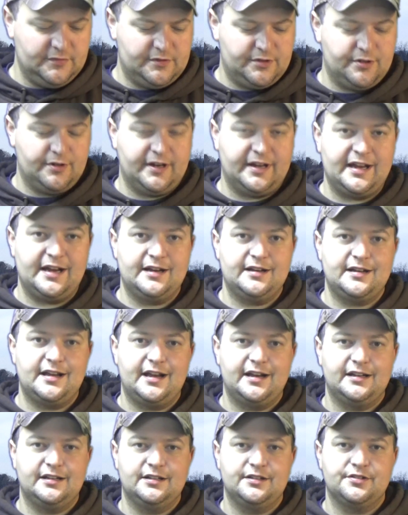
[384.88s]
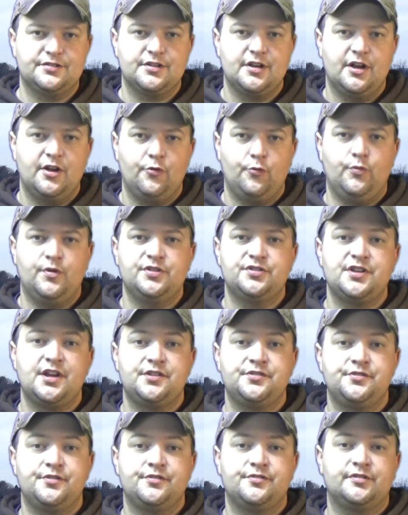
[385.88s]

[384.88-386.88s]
So again, that is Winchester